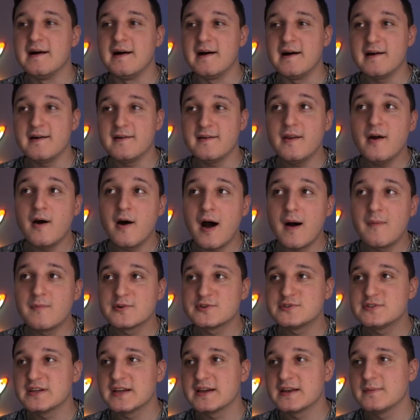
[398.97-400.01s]
I don't know how
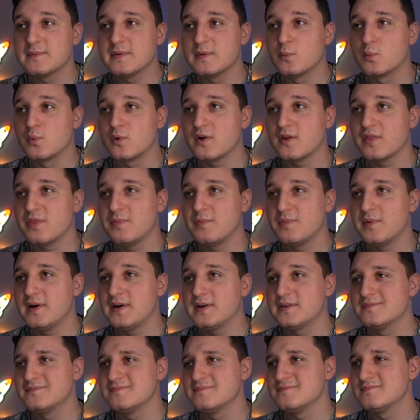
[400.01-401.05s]
much they're gonna be worth,
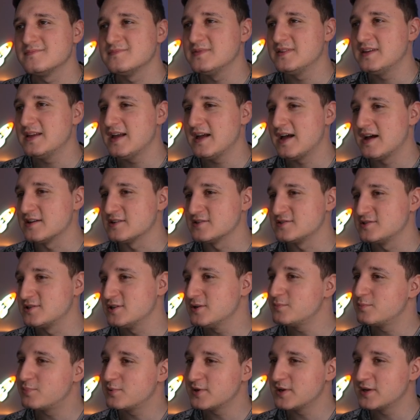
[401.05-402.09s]
but yeah,
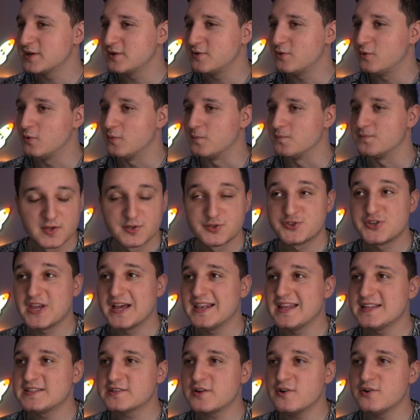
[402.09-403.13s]
still pretty cool. So yeah,
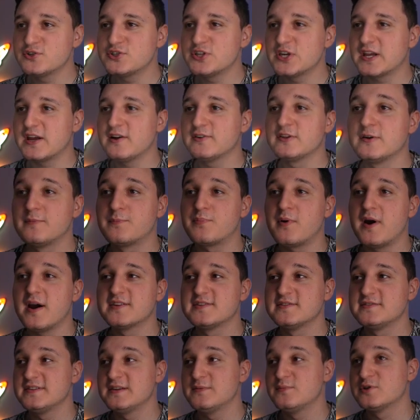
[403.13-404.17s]
let's go and check the
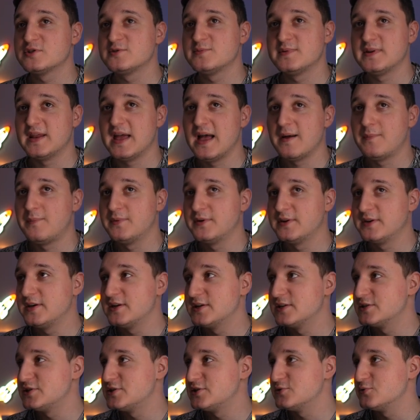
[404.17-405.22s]
price to see what's been happening
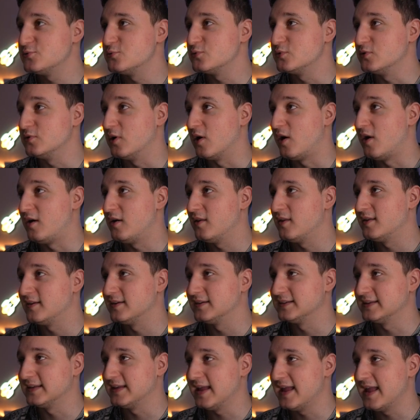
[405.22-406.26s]
here to
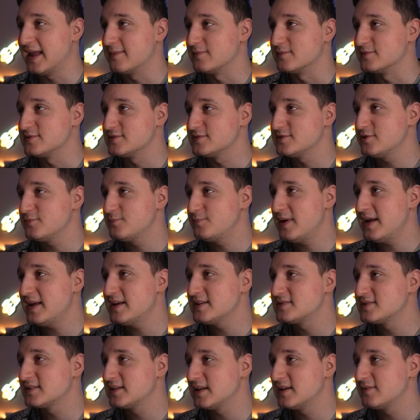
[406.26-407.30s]
Gala Games. So
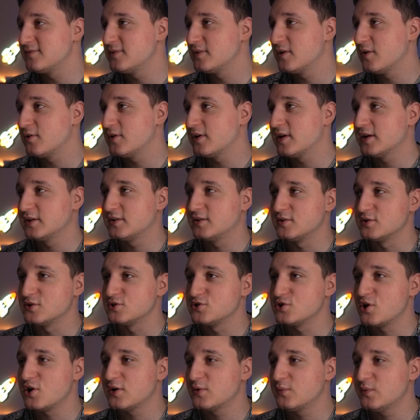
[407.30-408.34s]
basically, if you go here to the
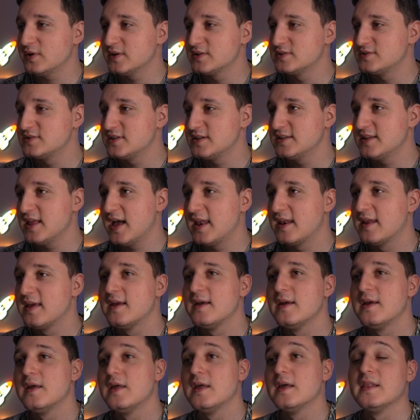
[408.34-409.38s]
chart, we can see that,
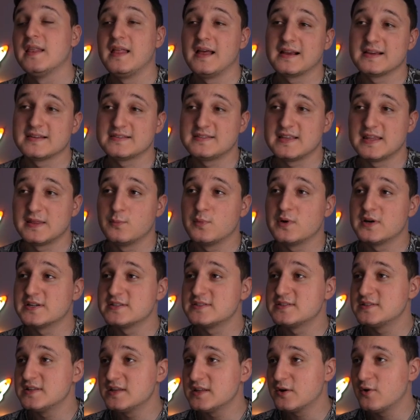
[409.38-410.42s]
like I said, we're
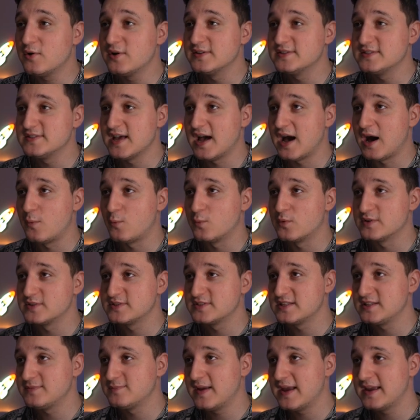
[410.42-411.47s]
still going down. We're
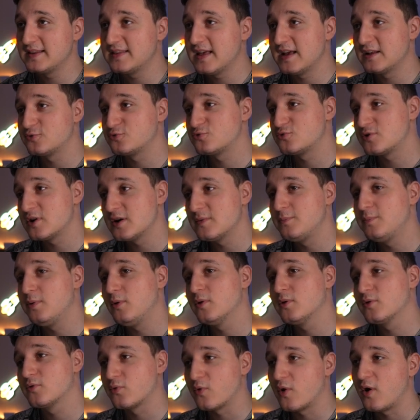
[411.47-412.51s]
still made that
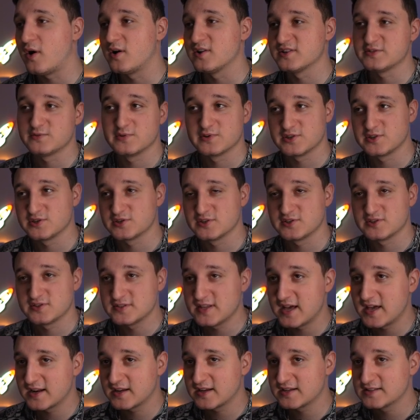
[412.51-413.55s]
triple cross, which is just
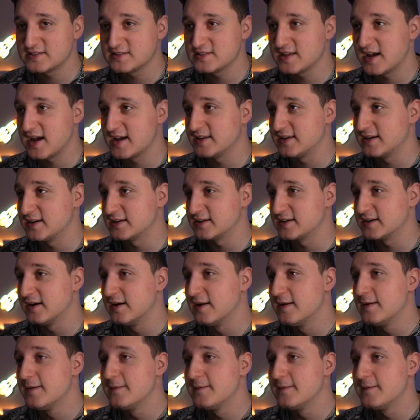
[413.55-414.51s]
not a good sign here.